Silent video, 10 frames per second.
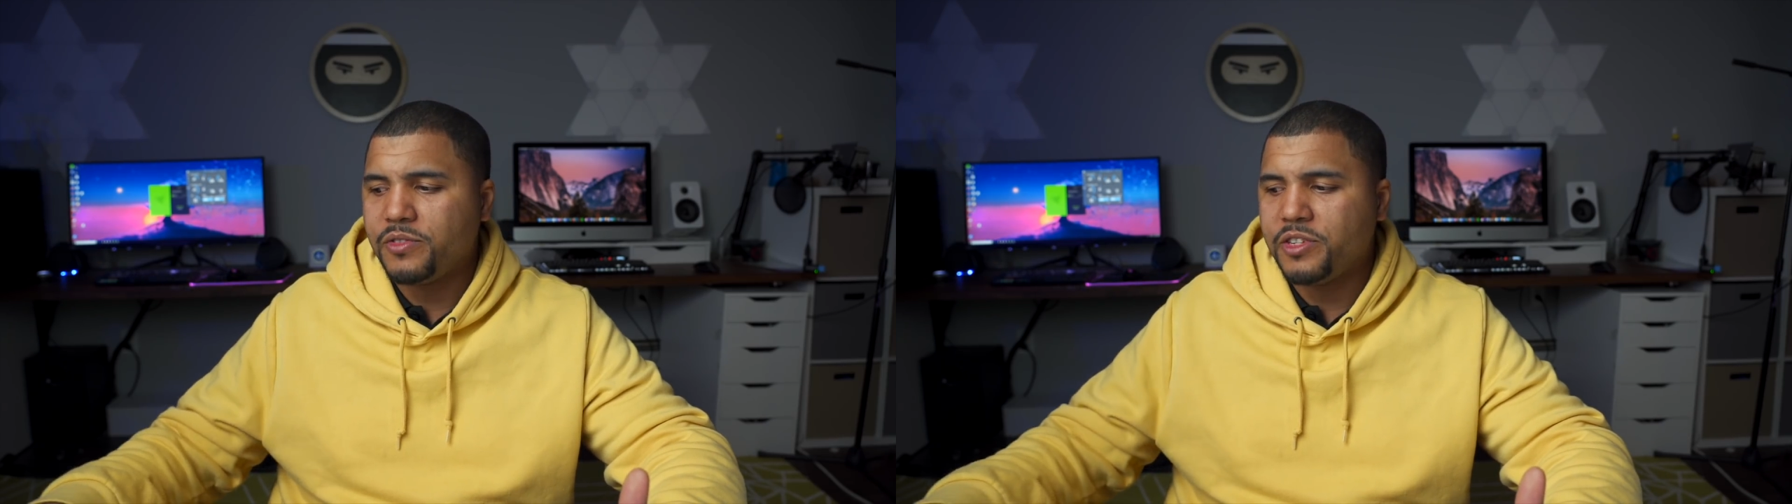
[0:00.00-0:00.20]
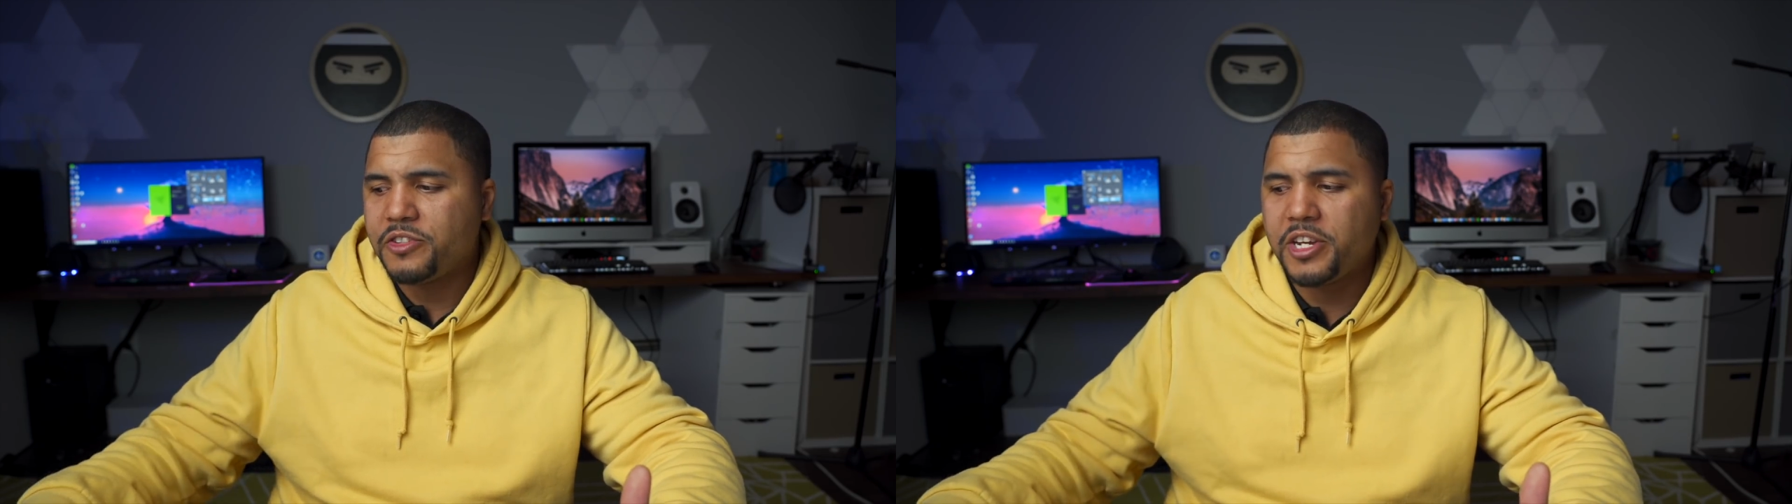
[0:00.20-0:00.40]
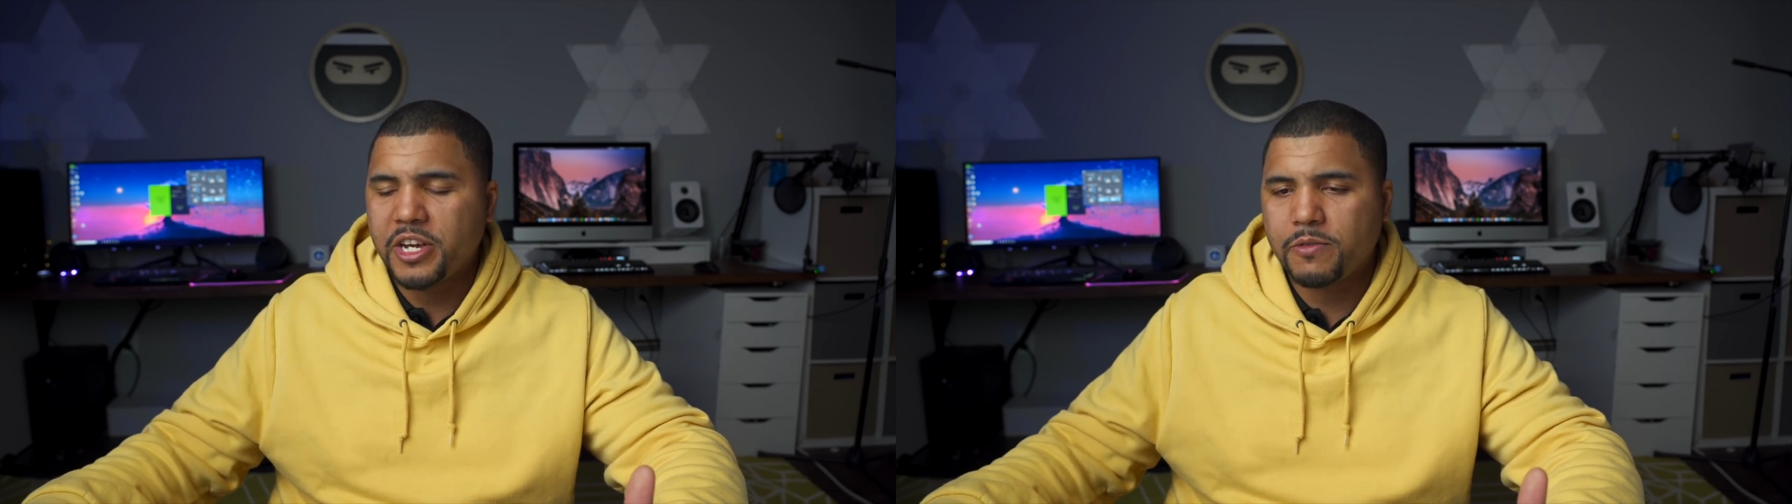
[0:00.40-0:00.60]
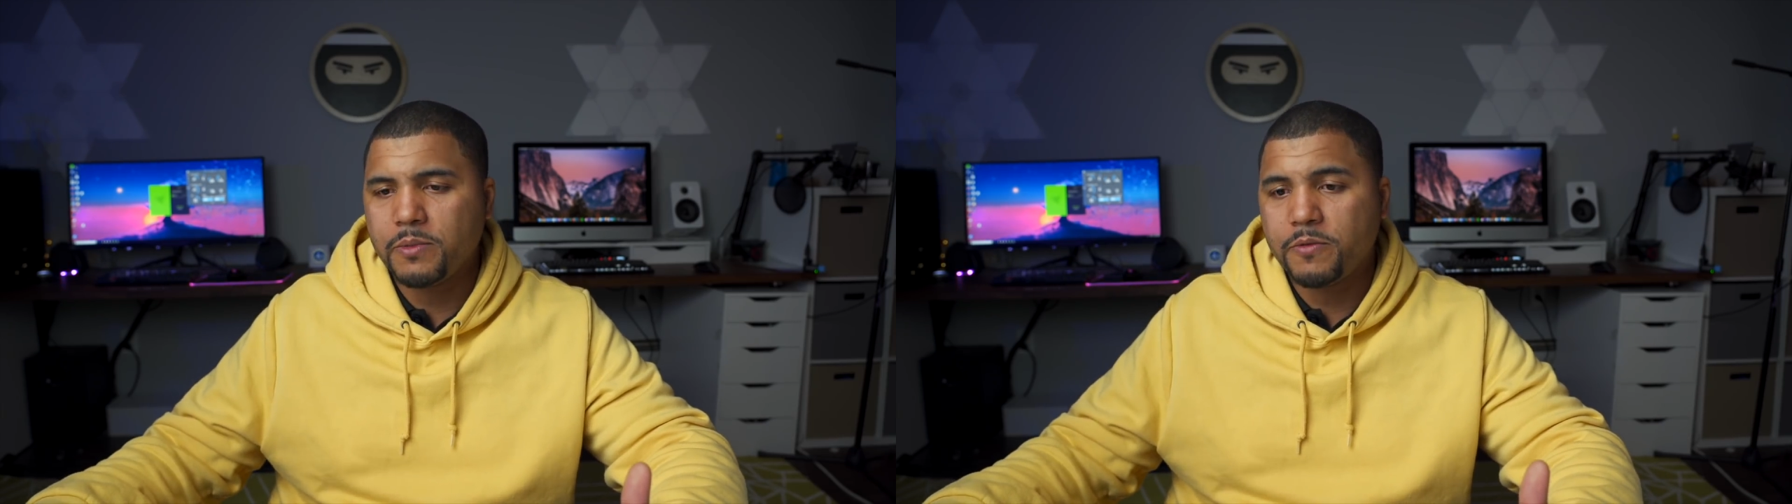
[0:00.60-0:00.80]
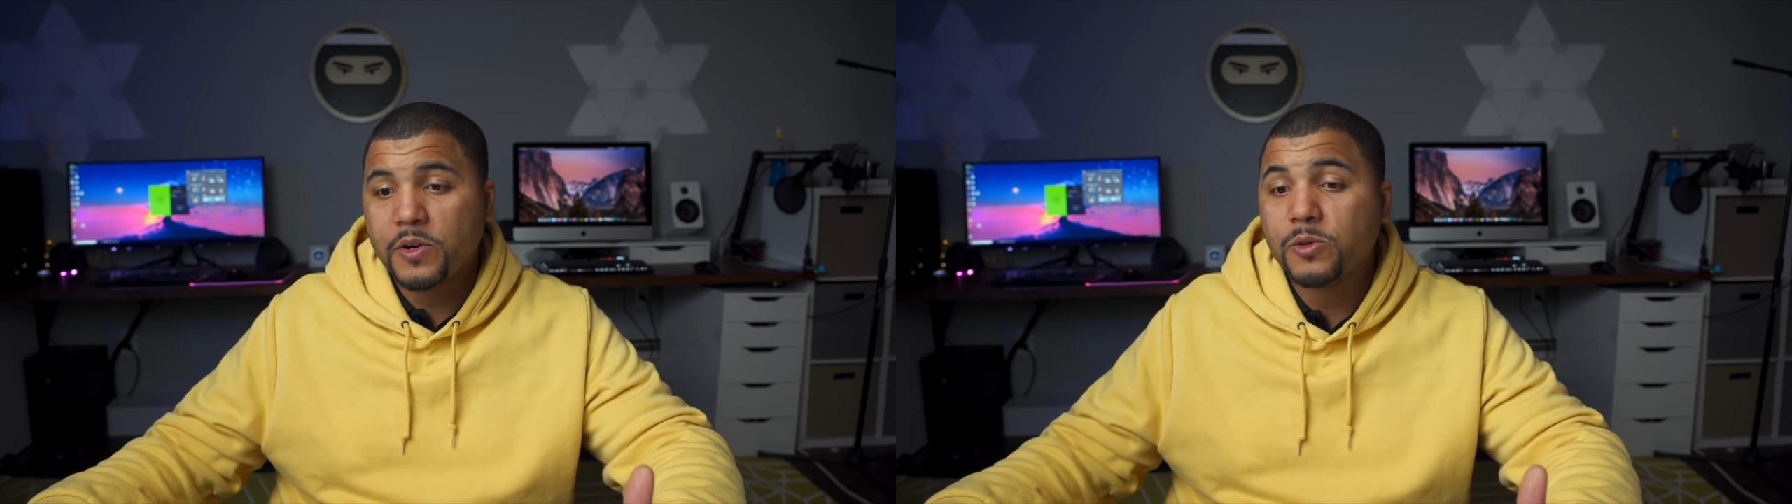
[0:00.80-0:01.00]
disconnect
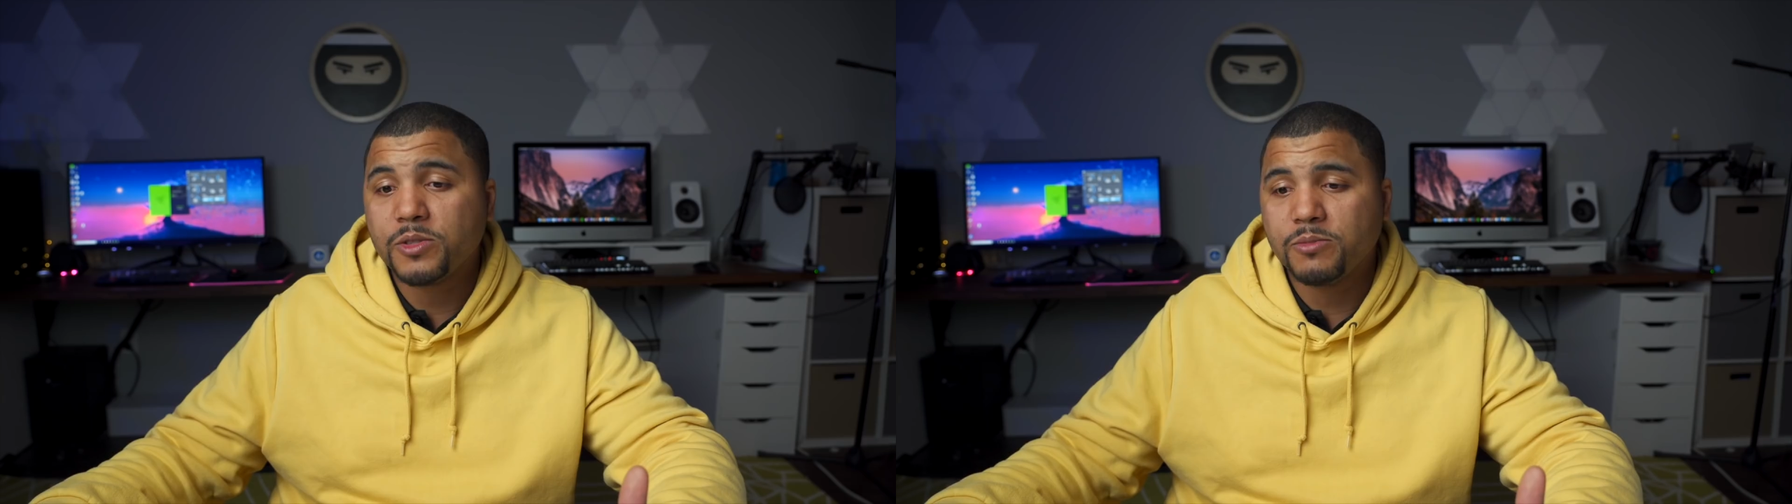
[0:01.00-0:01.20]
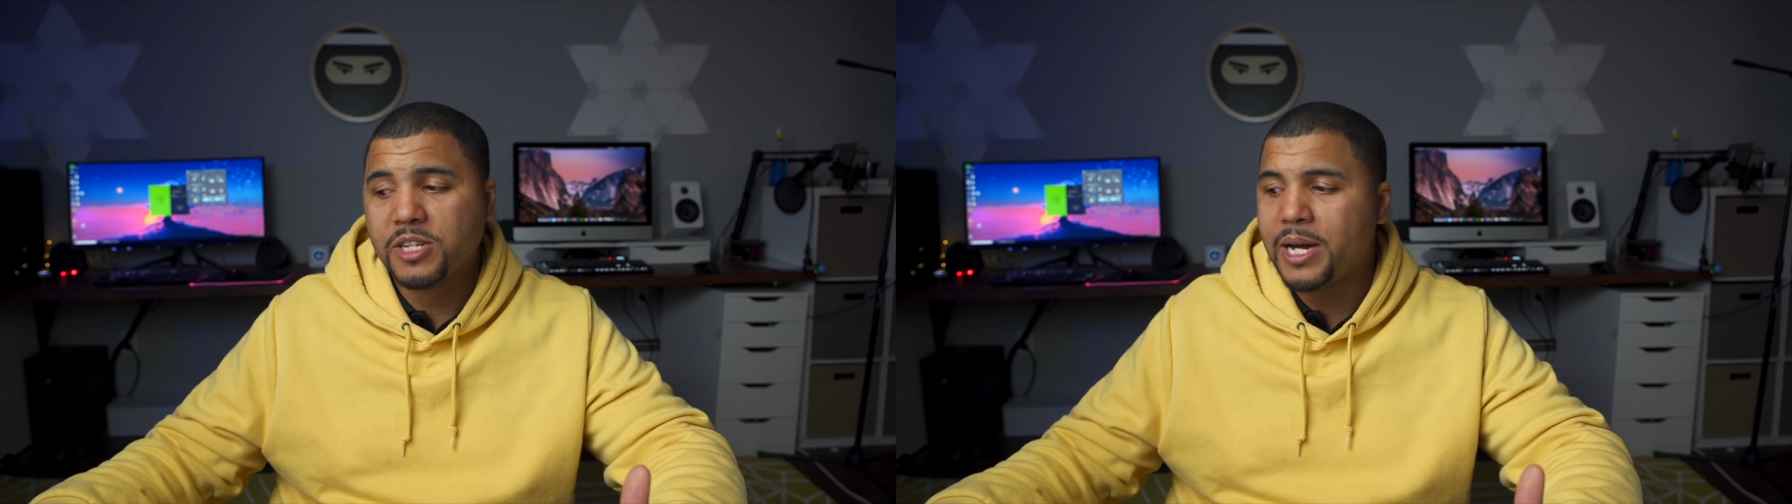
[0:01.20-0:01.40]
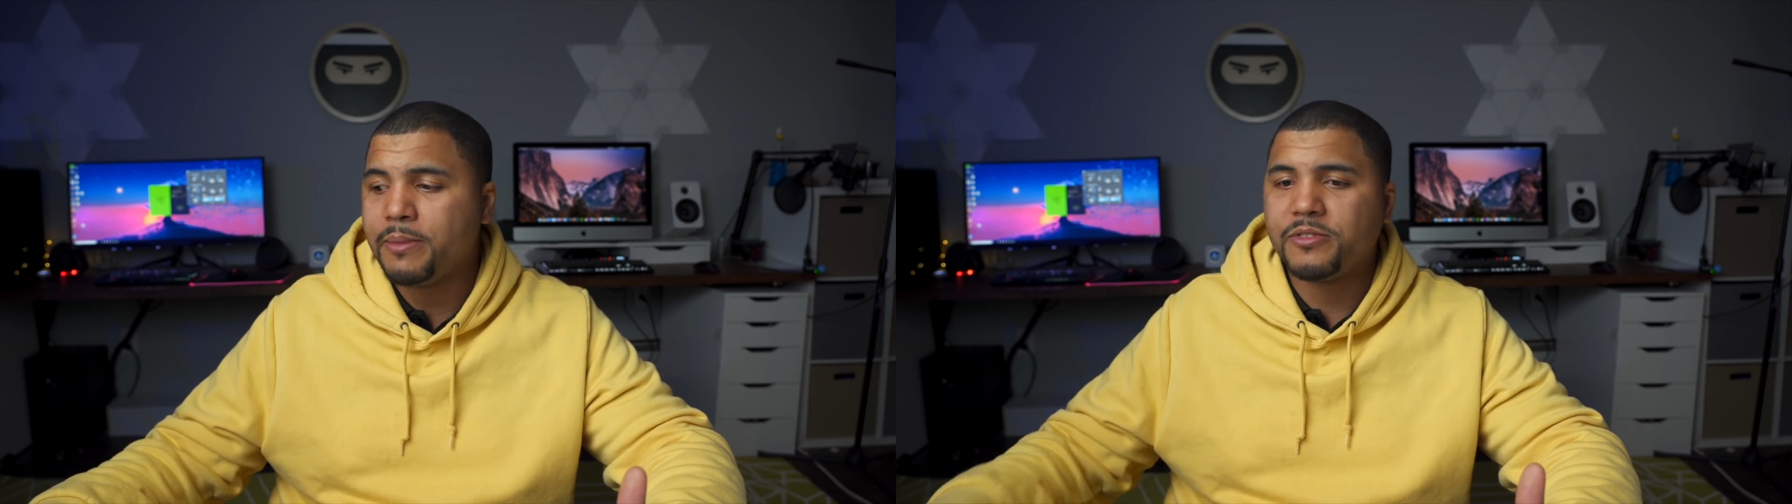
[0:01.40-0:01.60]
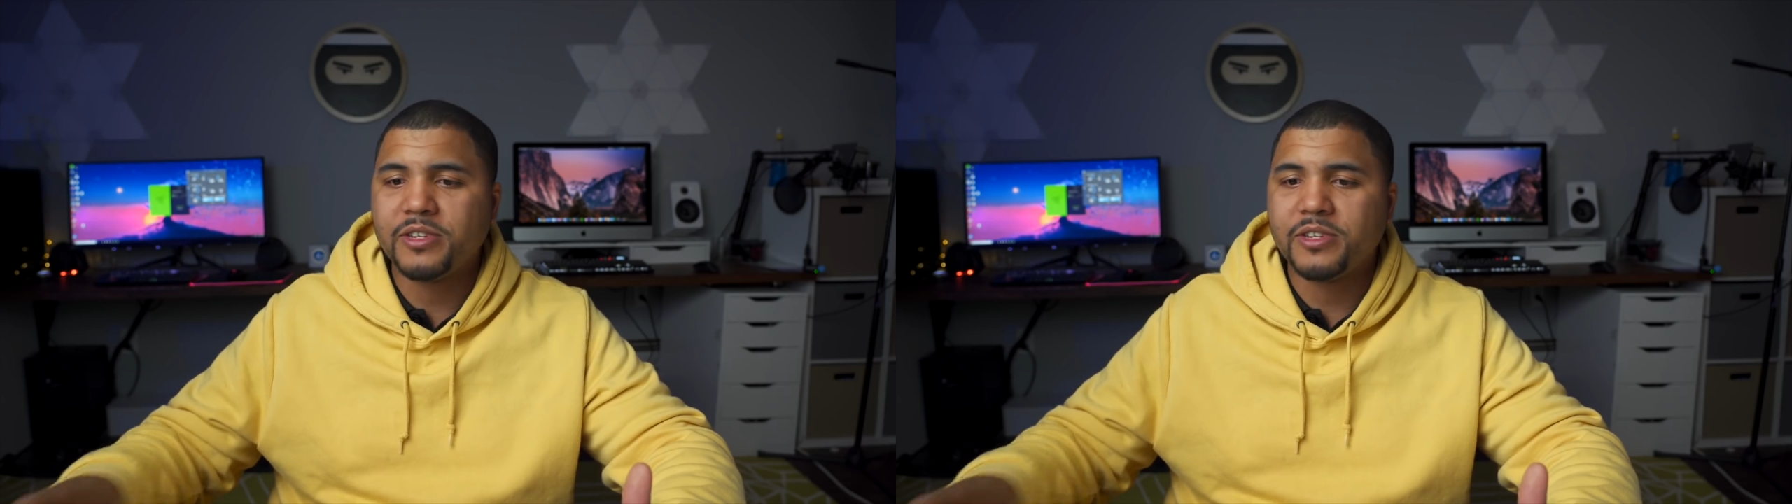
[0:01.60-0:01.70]
from the phone sometimes